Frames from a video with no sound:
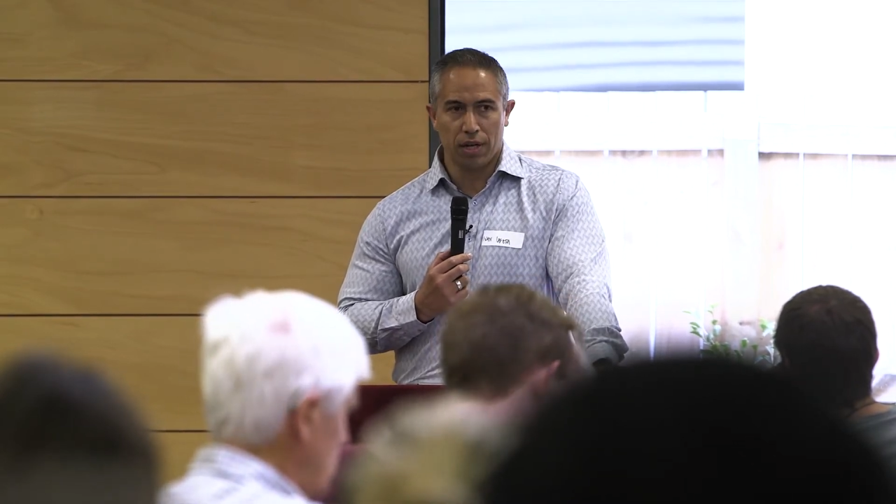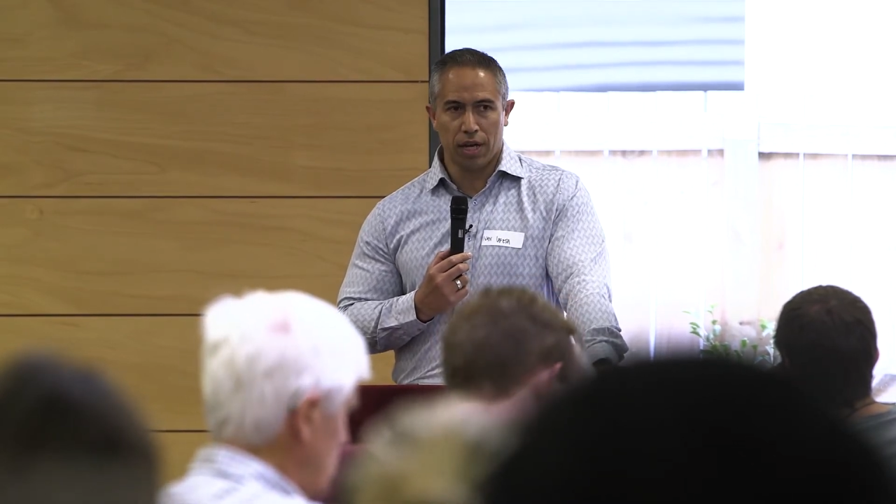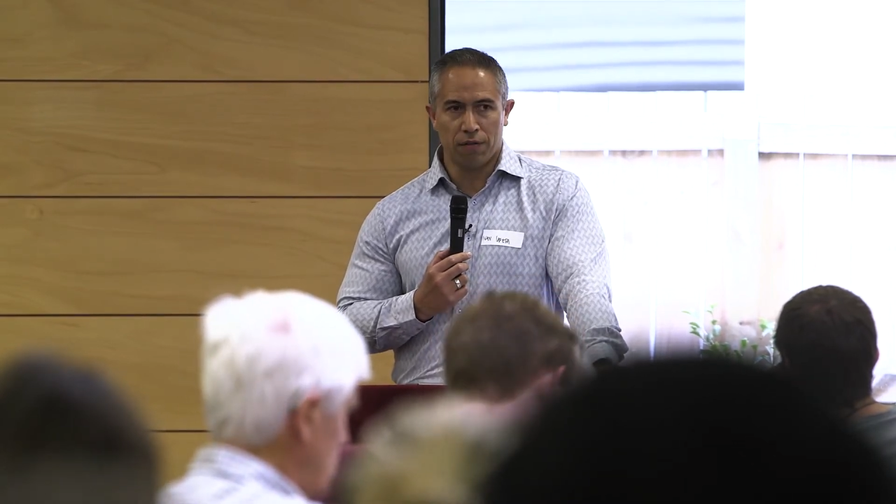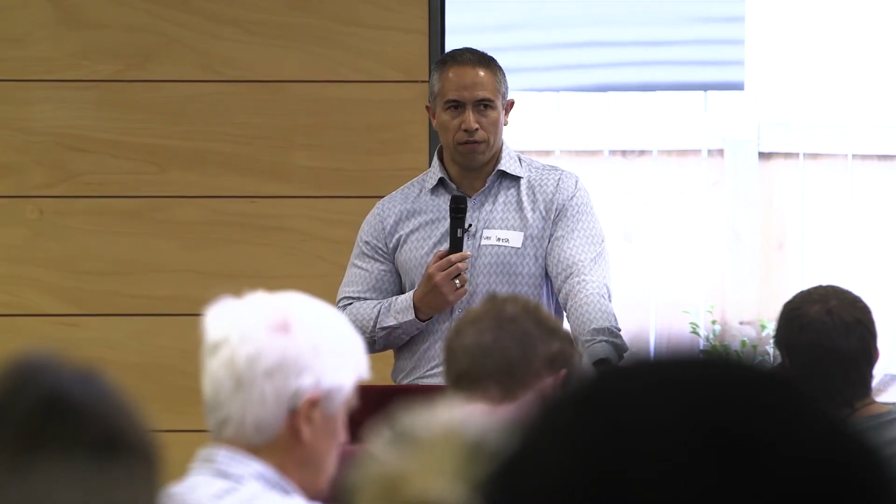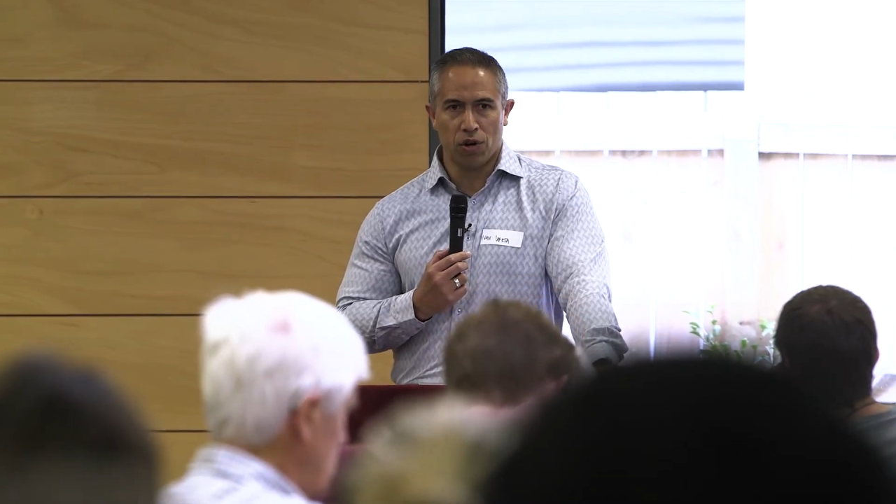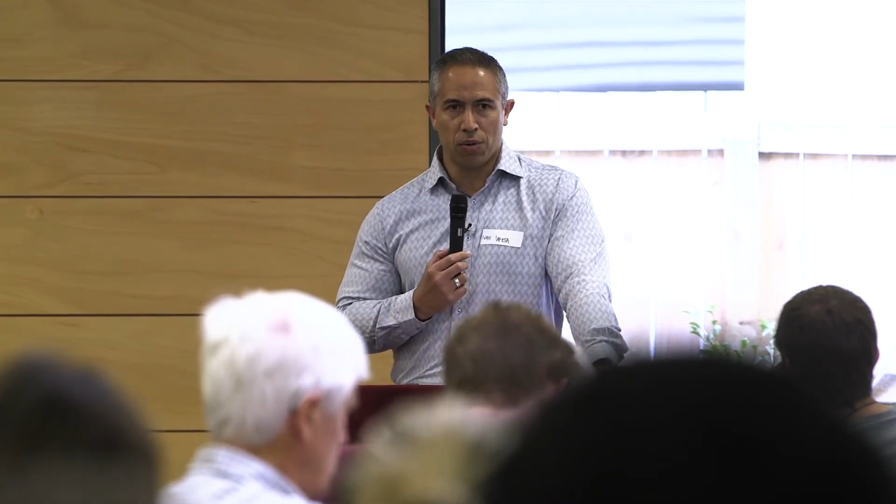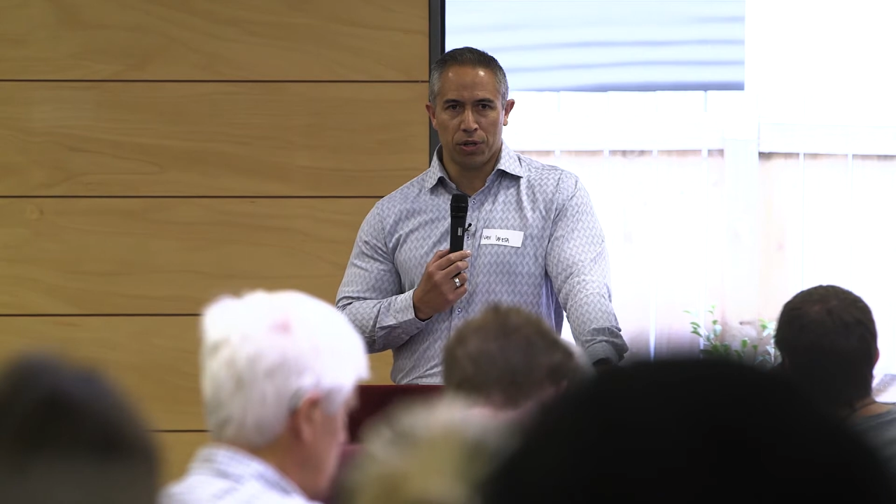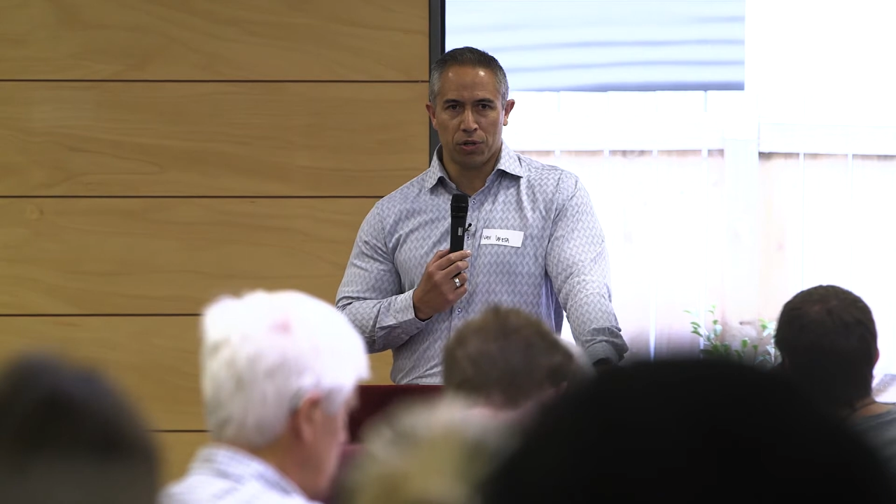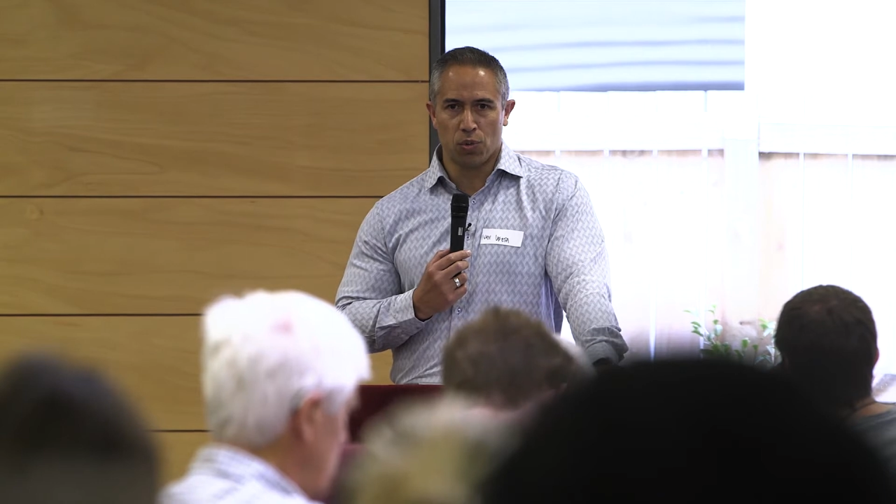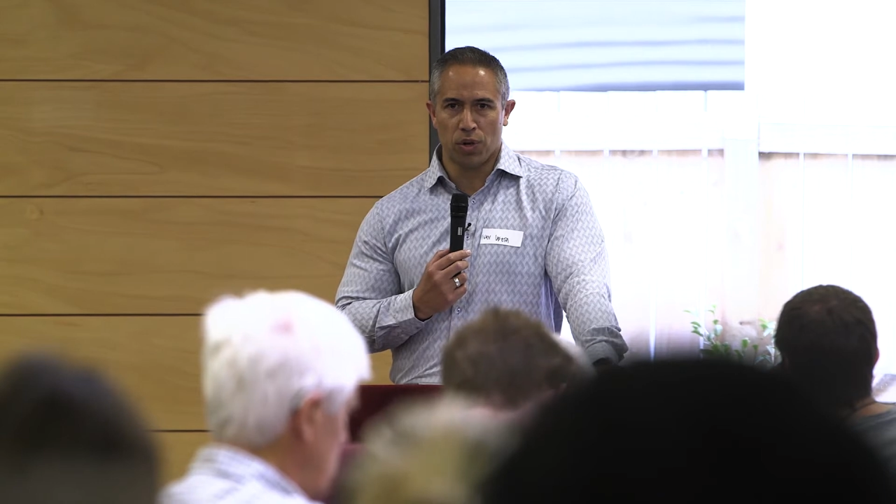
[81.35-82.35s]
and
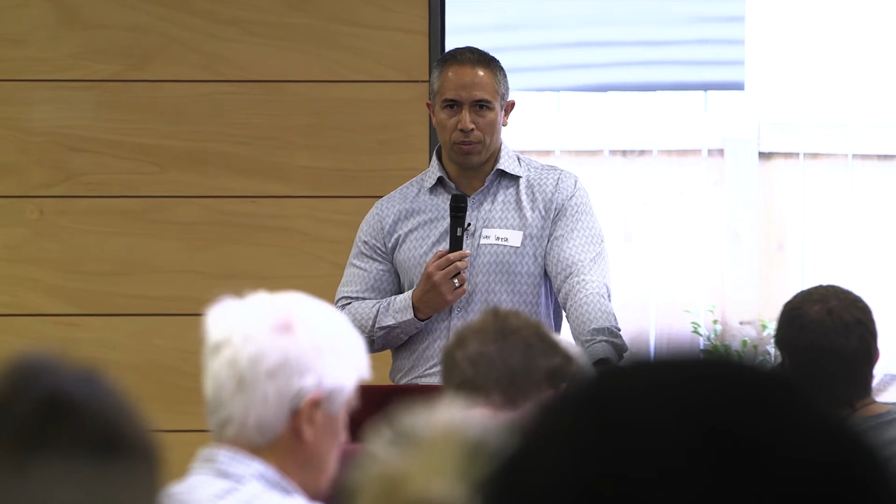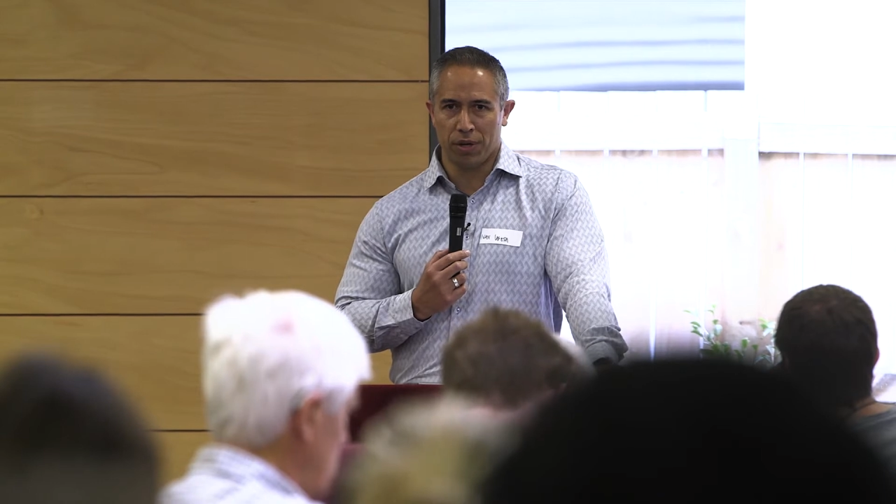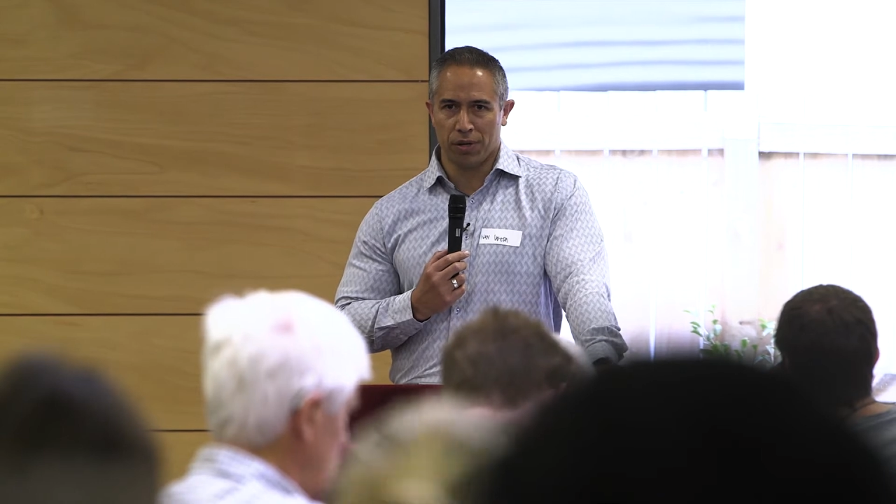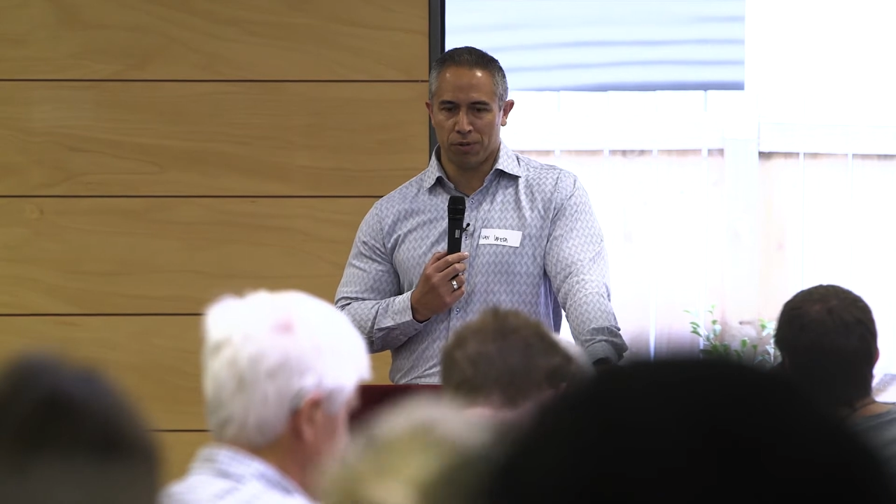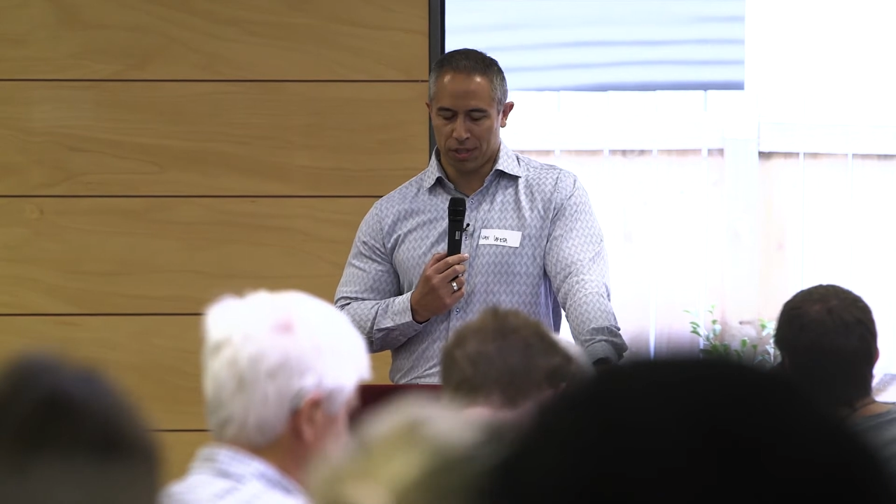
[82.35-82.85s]
environmental wellbeing and